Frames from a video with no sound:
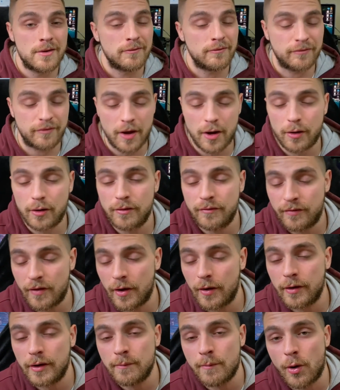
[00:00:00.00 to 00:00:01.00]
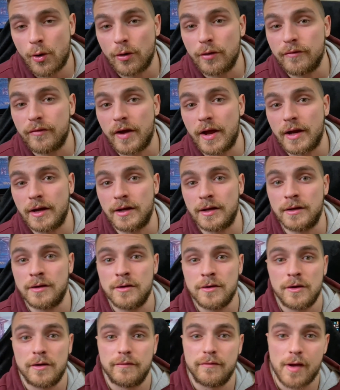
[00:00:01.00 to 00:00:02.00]
Very, very motivating,
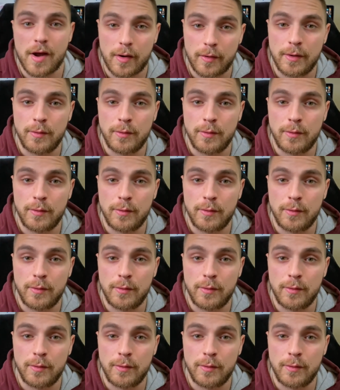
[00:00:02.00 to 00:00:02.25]
very